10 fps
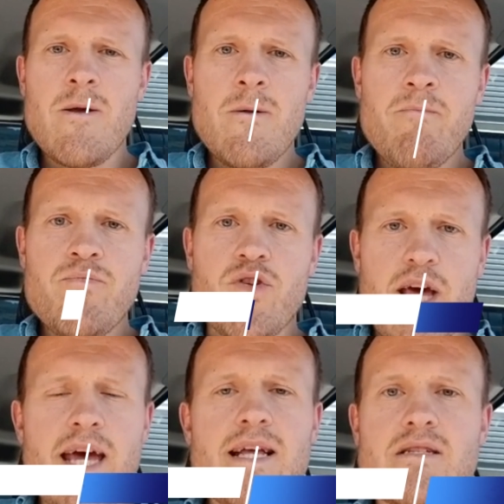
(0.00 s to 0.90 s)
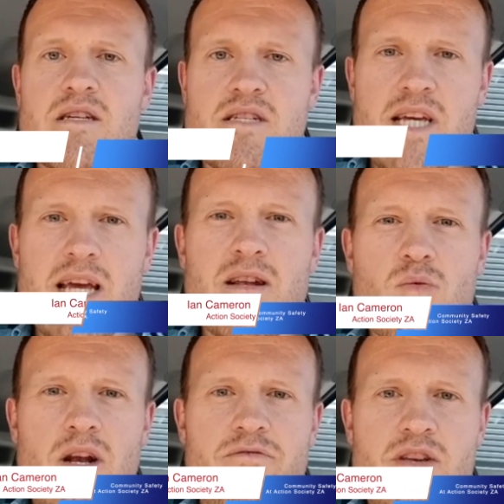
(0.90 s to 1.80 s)
Today, it's the second
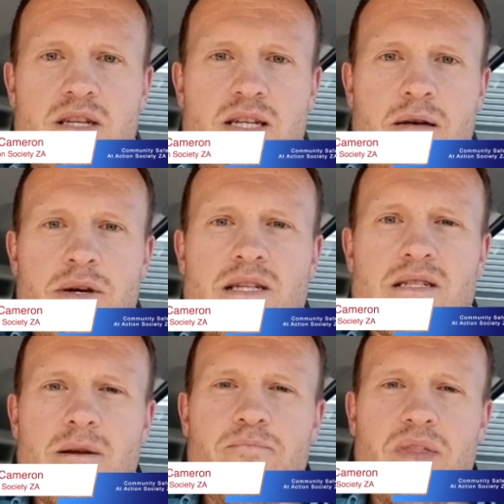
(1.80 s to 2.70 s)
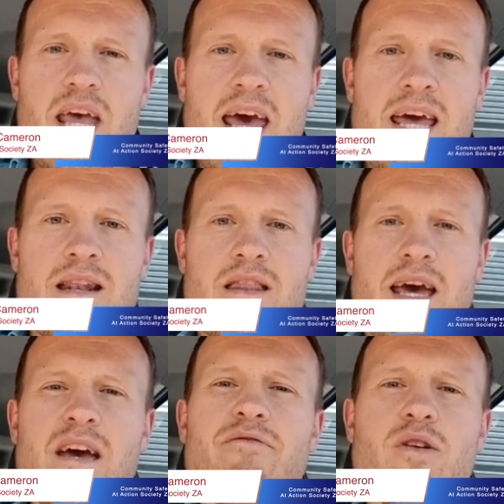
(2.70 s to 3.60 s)
one of these summits, and they
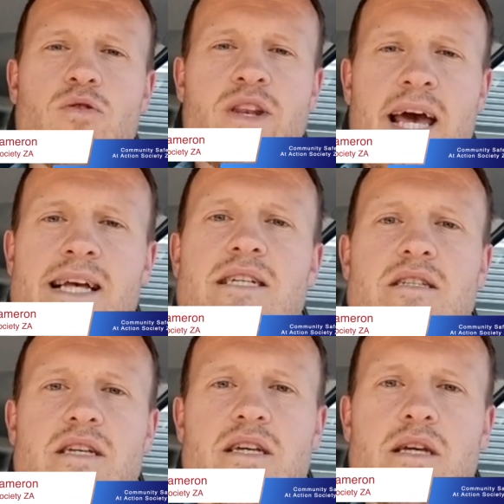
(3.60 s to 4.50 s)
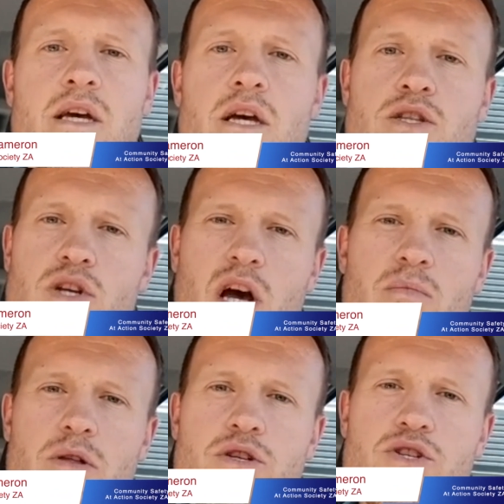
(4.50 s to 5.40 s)
have the audacity to come
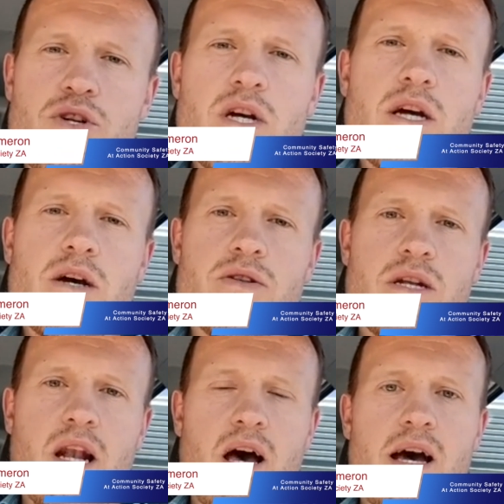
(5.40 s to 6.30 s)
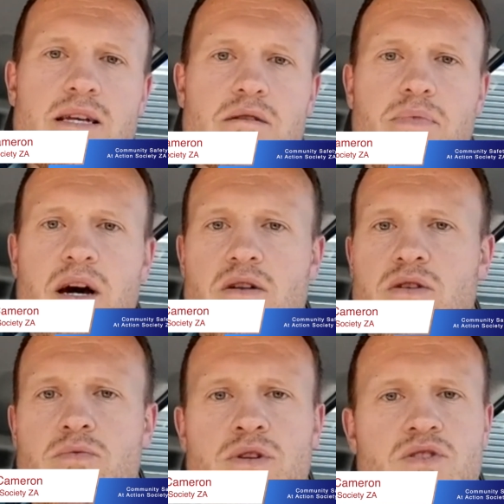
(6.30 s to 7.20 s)
with sugar-coated lies about
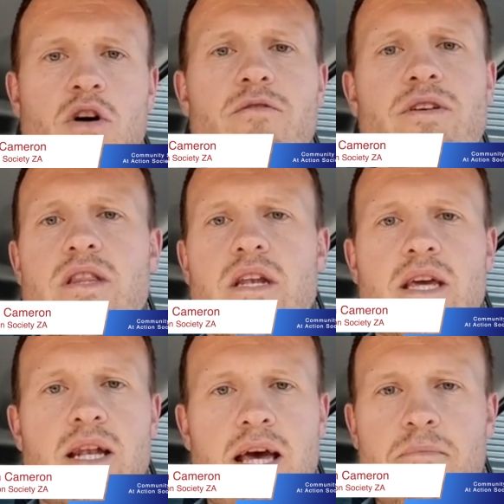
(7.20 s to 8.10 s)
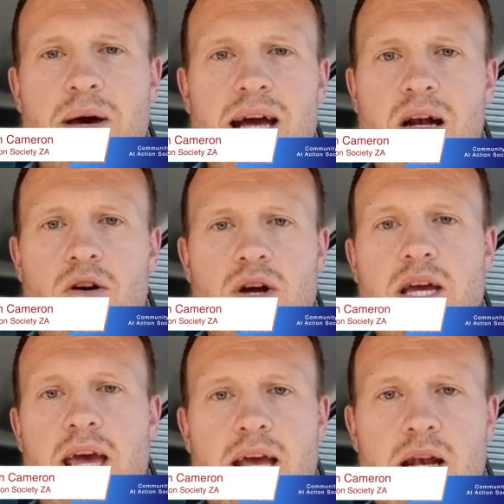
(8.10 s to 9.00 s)
resolving the DNA backlog
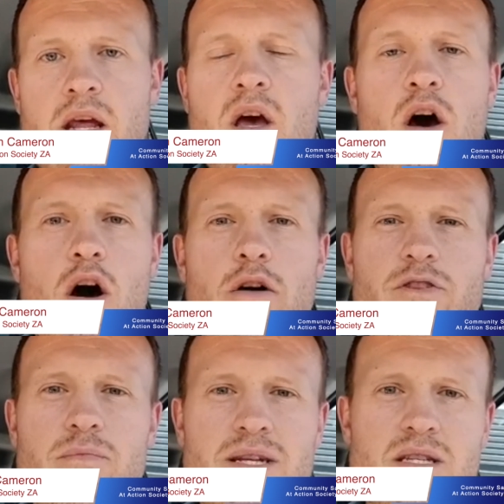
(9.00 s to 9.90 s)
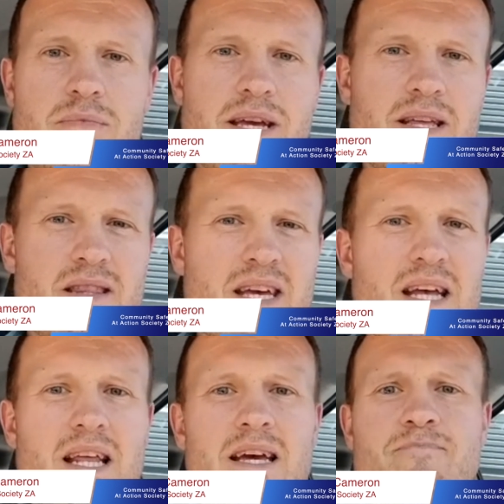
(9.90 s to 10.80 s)
again after Minister
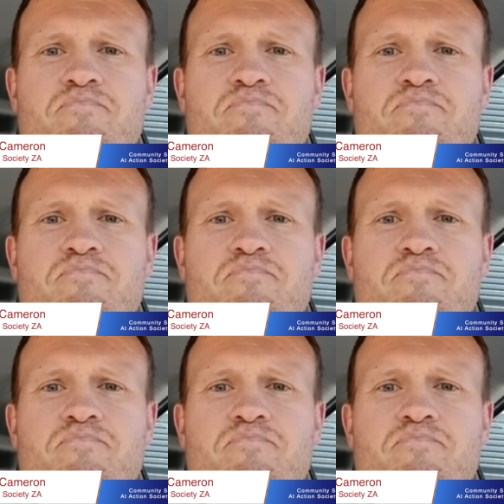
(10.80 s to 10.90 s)
Bekele